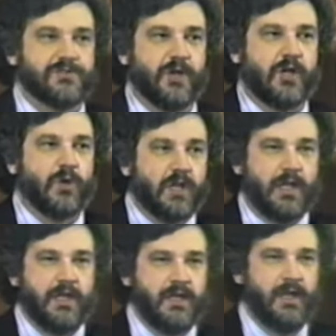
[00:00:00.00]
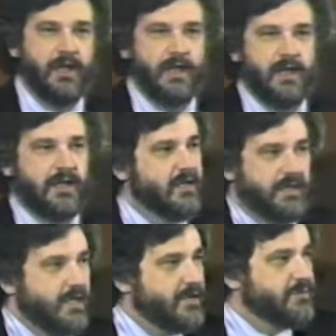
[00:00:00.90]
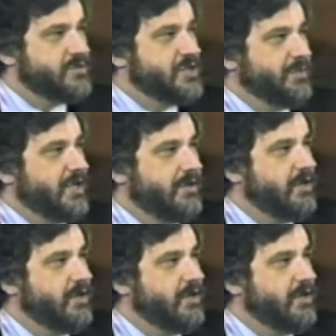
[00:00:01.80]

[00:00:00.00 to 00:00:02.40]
very quickly, it simply,